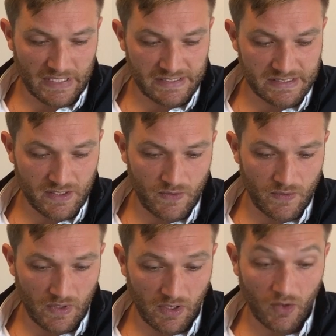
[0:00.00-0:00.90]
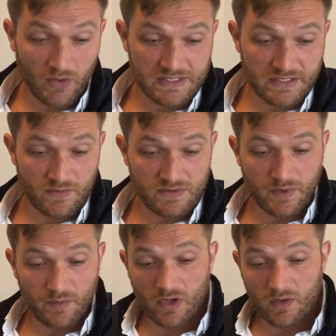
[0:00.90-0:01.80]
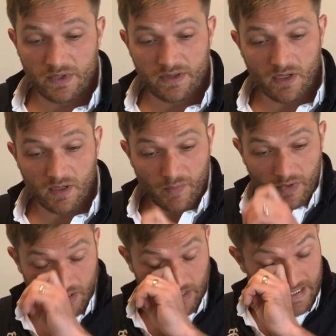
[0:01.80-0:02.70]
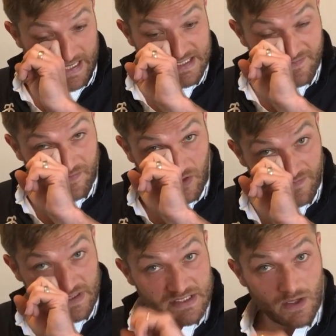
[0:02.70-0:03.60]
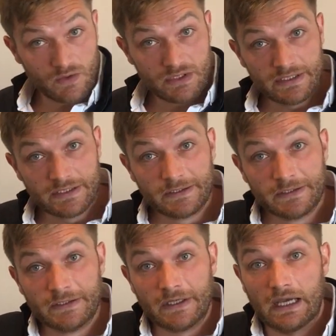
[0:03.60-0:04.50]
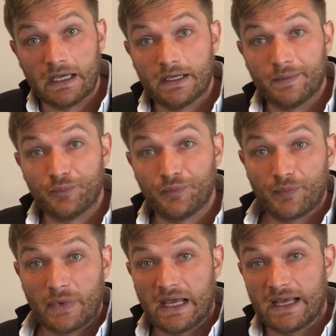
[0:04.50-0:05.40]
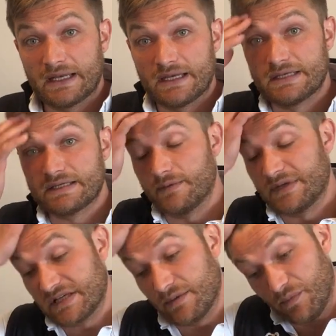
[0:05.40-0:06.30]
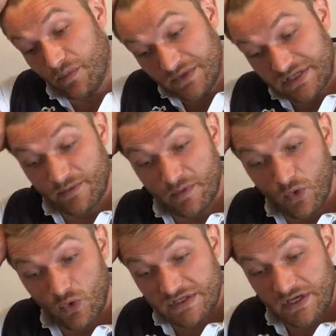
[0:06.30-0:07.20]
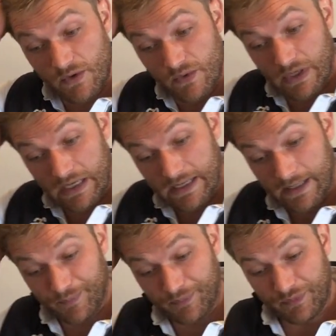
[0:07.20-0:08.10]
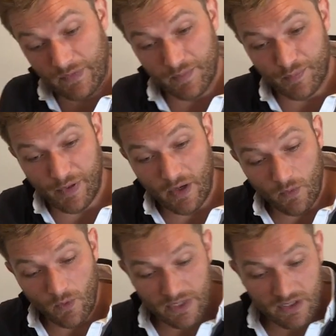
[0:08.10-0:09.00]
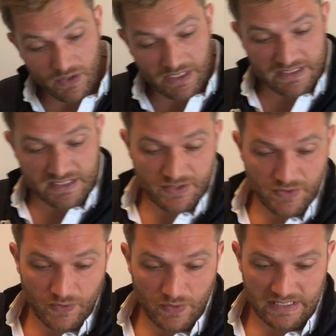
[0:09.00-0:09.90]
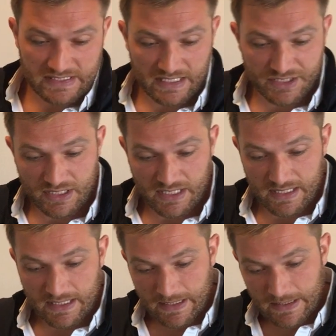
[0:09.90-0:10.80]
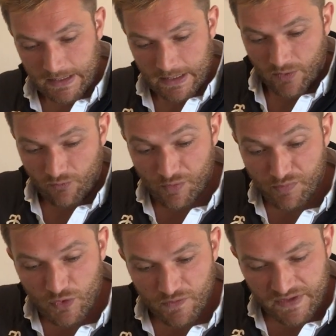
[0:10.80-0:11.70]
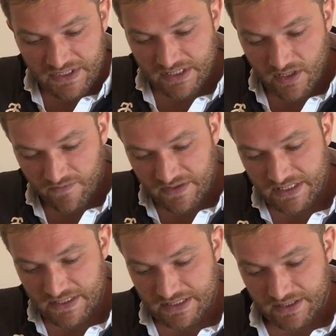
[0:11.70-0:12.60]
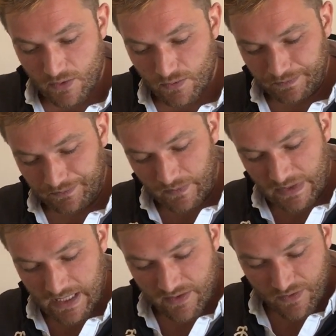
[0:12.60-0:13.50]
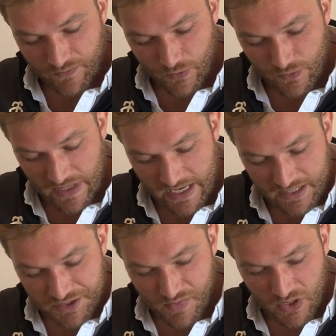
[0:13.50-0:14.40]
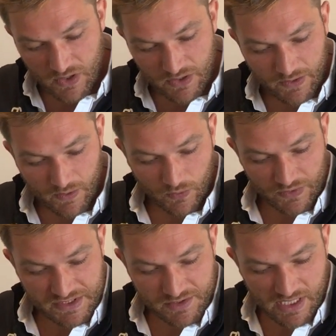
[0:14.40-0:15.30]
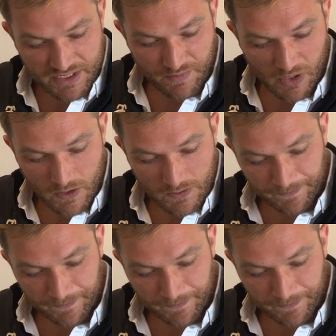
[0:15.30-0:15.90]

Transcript: So a lot of stones we work with are less than 5 years old, and I mean some are more so, but what we're looking to do is actually remove the surface of the stone, get through the etch mark or the scratch mark,